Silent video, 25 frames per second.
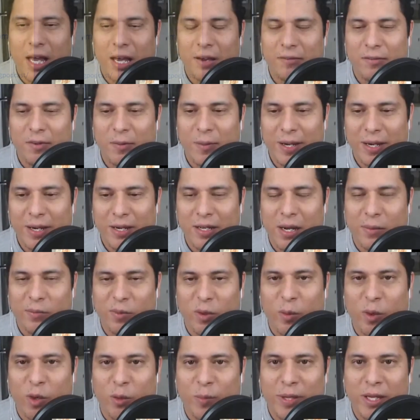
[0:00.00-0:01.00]
Everybody,
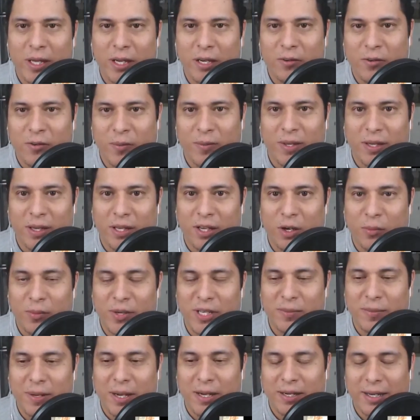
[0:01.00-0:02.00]
I'm Ramon Mejia from the
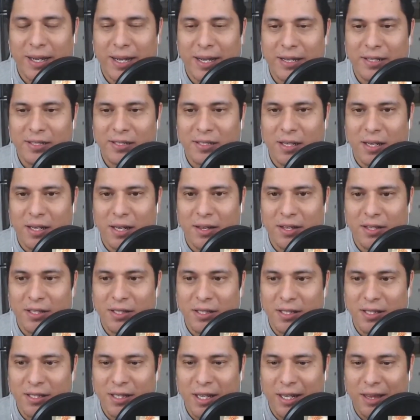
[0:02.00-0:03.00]
LitRPG podcast.
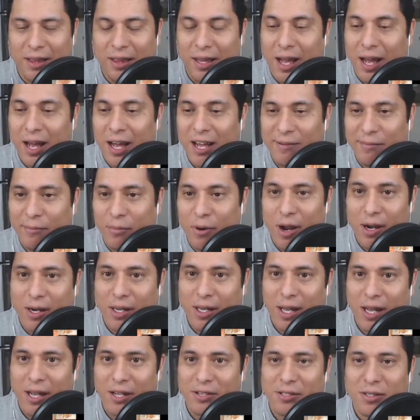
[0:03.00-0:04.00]
This is a live
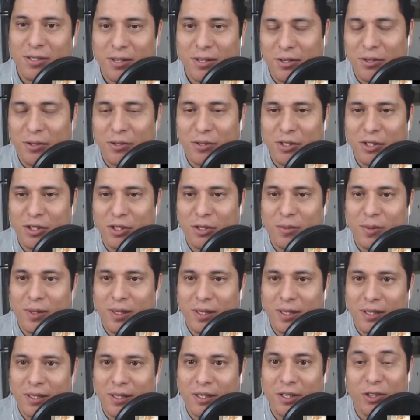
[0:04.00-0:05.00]
broadcast on YouTube,
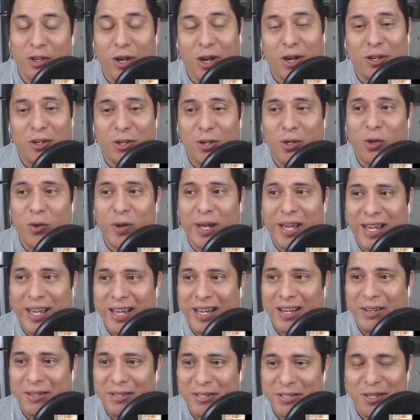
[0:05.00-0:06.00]
on Google
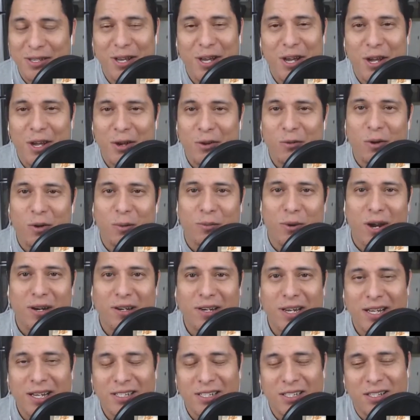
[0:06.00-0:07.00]
Hangouts. We're
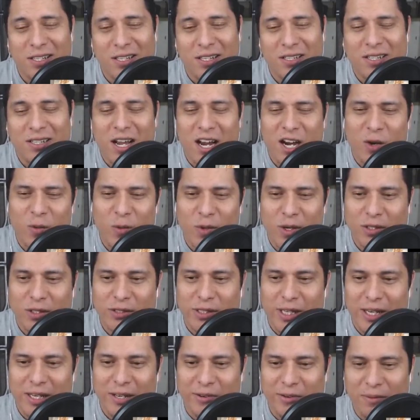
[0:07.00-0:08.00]
broadcasting to the entire
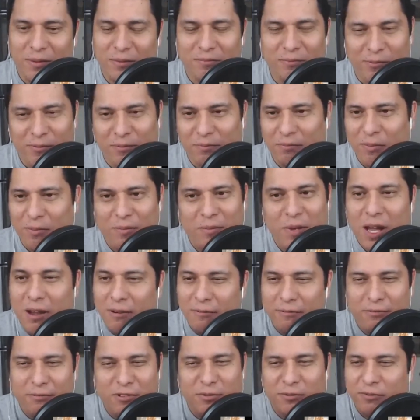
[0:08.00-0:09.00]
world, and
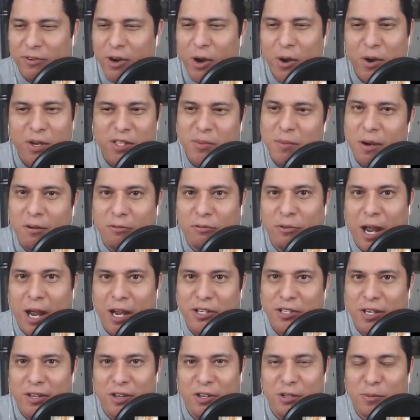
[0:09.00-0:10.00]
a very small
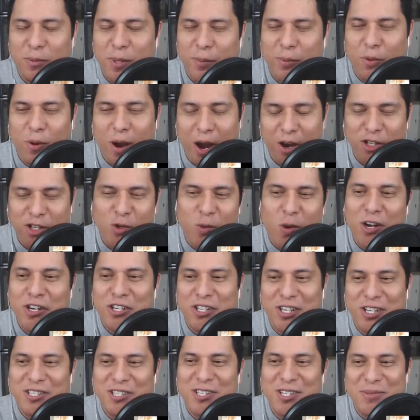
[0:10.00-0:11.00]
fraction of those people are actually
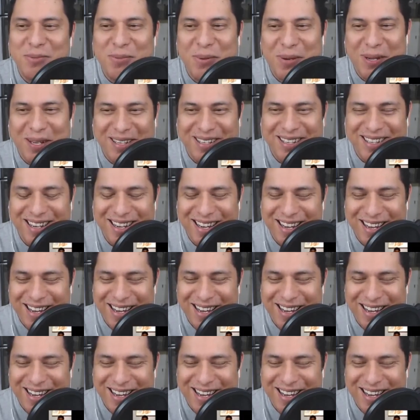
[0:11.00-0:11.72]
watching us at this point.